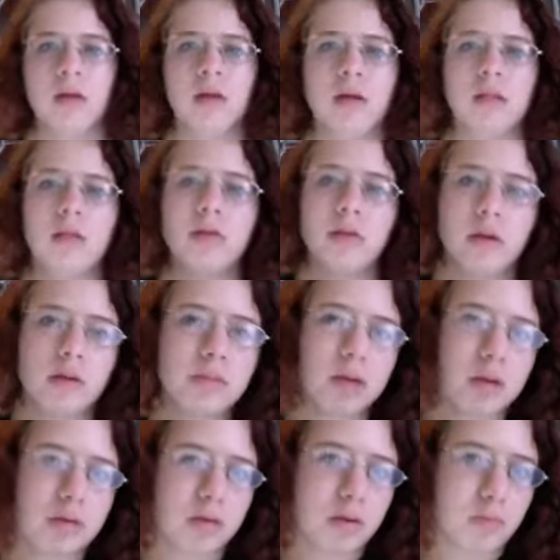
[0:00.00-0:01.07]
they're there
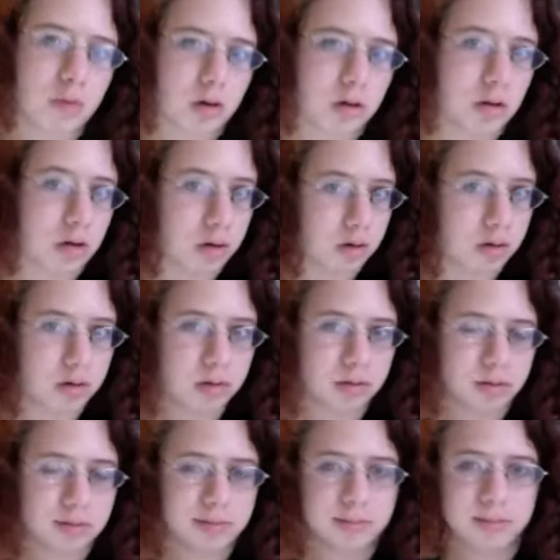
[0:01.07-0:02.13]
because they want to learn,
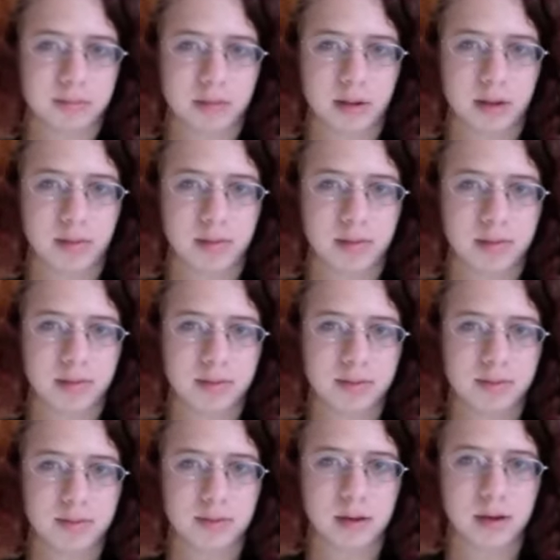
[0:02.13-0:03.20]
and
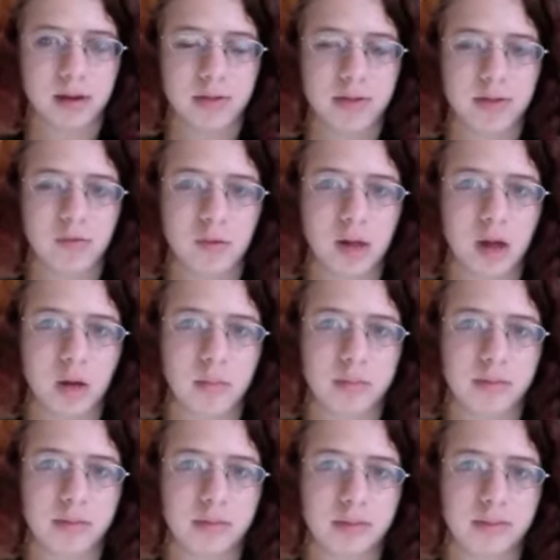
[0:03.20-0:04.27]
this will
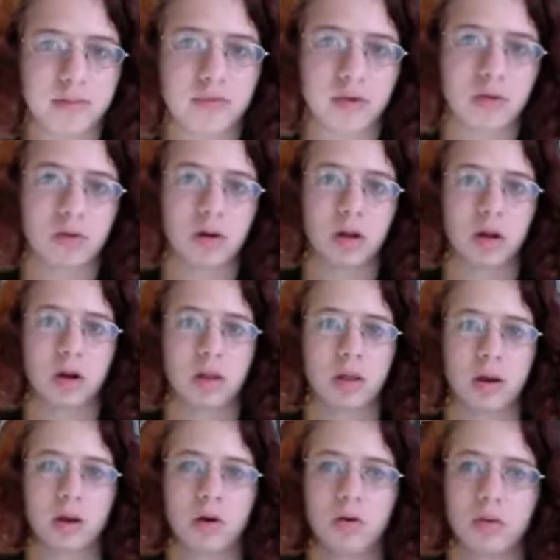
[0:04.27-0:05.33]
help them further along in
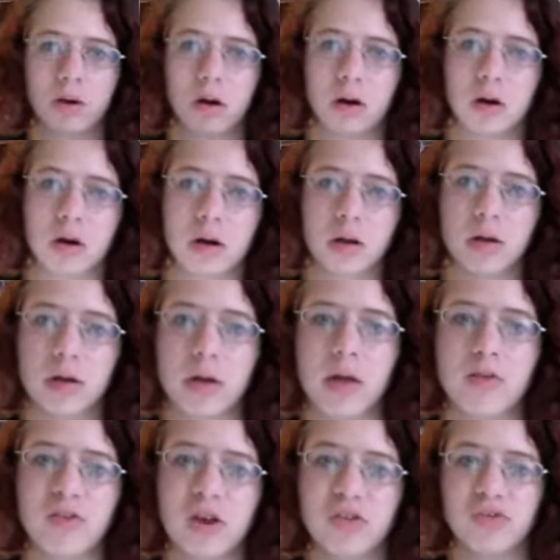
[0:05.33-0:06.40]
their career,
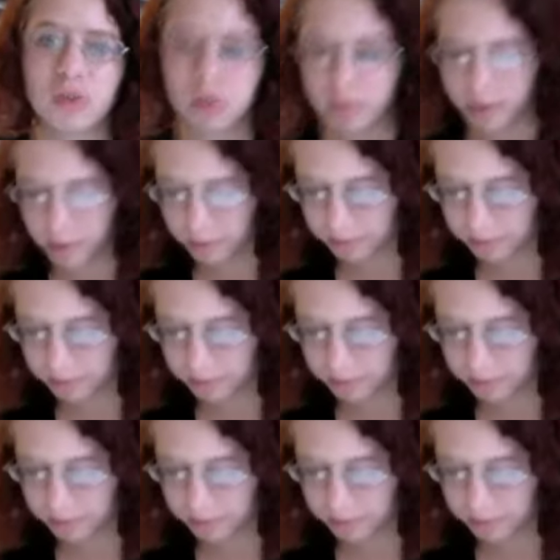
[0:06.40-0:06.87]
educational career.